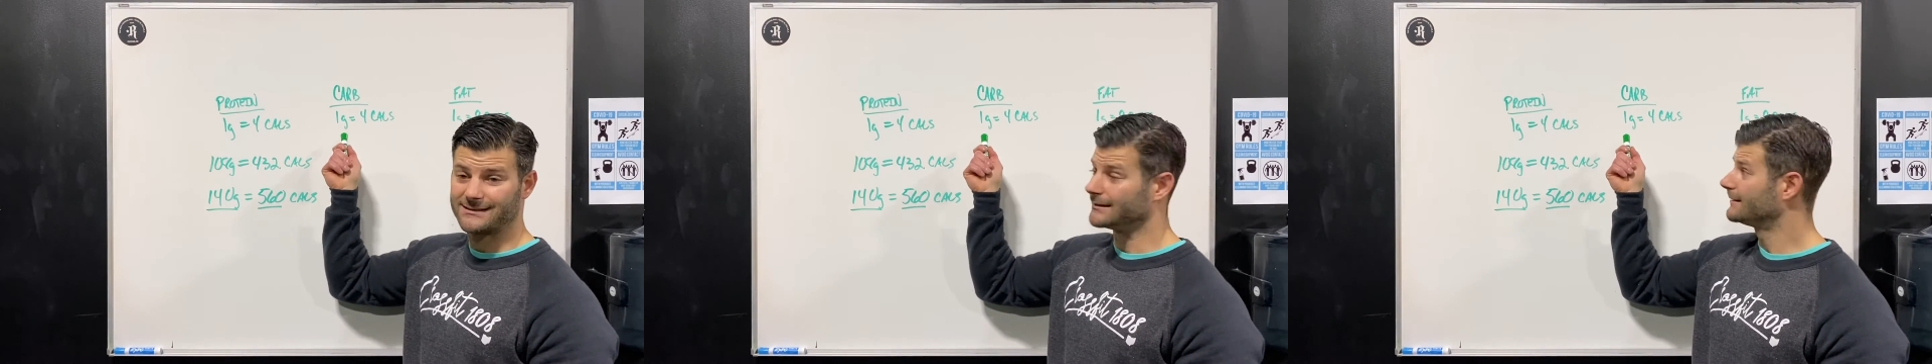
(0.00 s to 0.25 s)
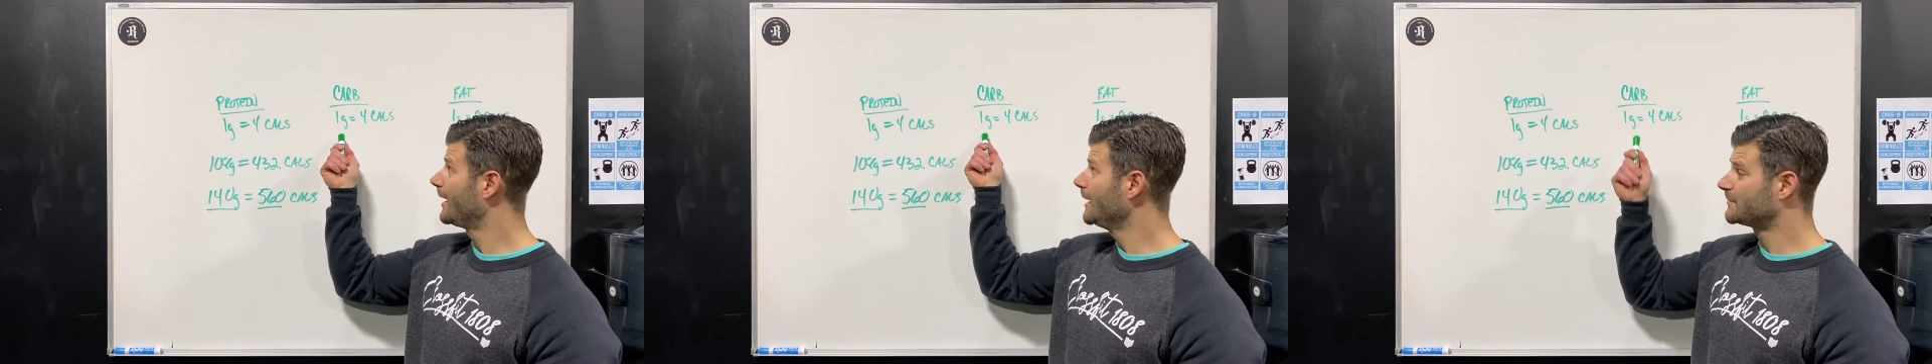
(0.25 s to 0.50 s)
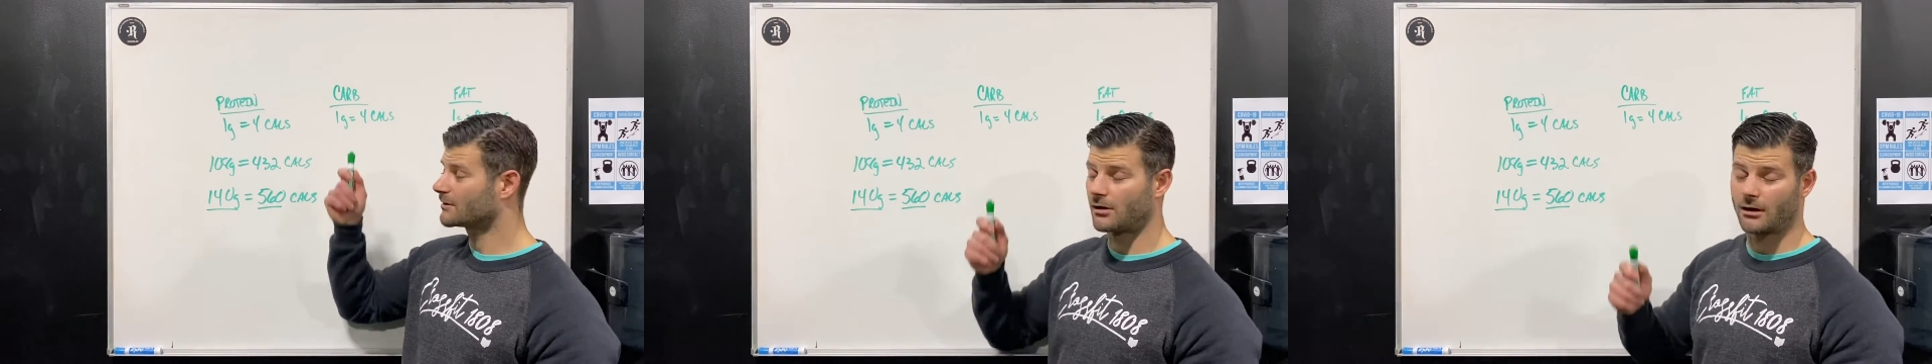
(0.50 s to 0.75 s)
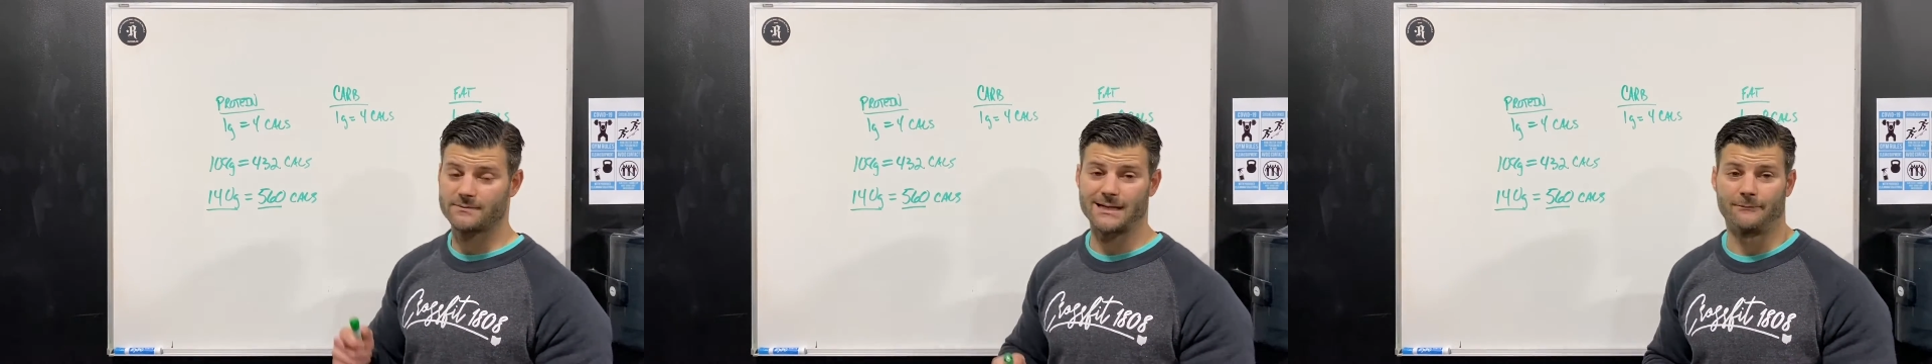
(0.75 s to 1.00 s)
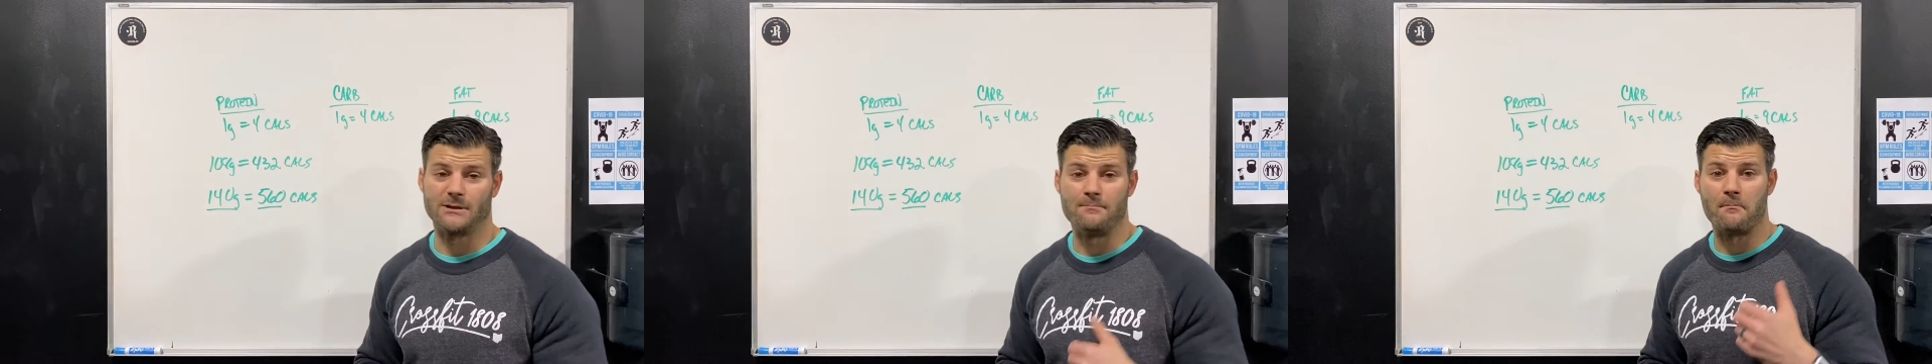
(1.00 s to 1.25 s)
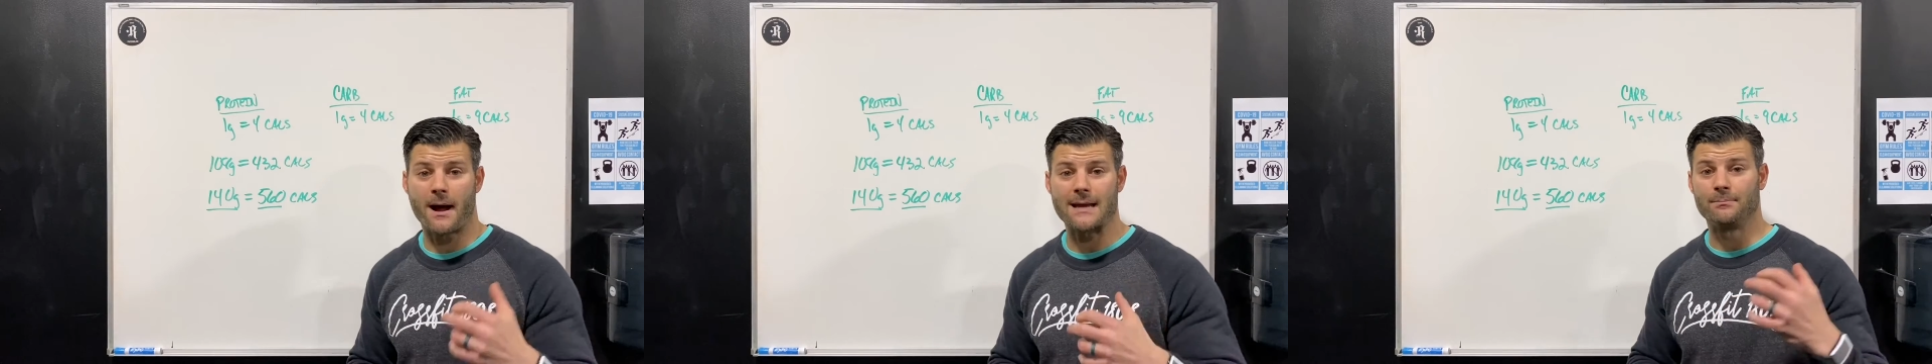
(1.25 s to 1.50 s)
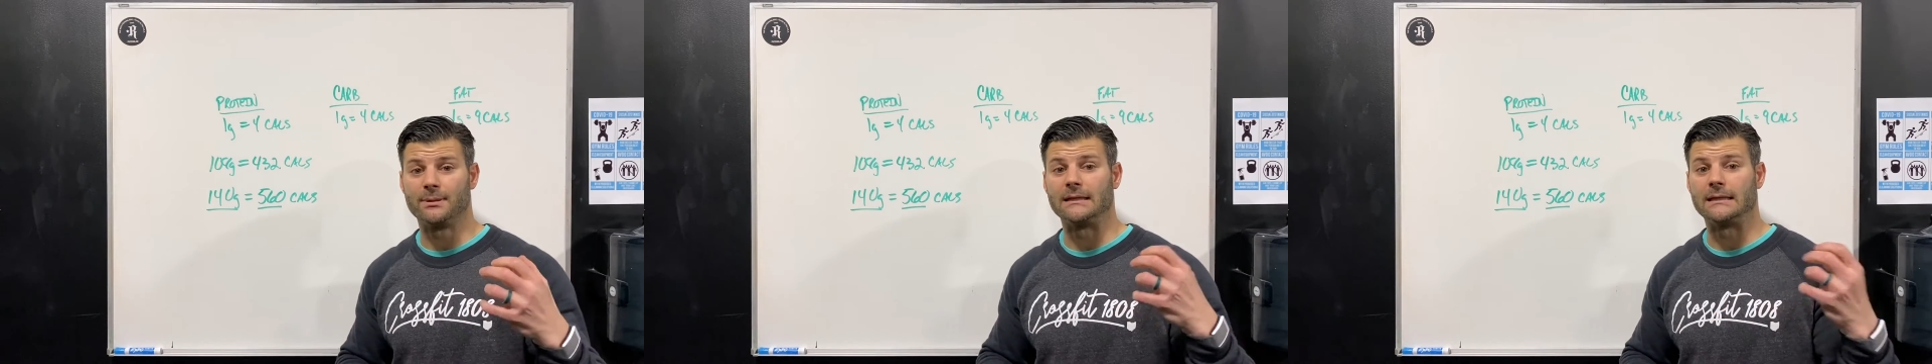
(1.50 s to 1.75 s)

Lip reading: the types of carbs that we might be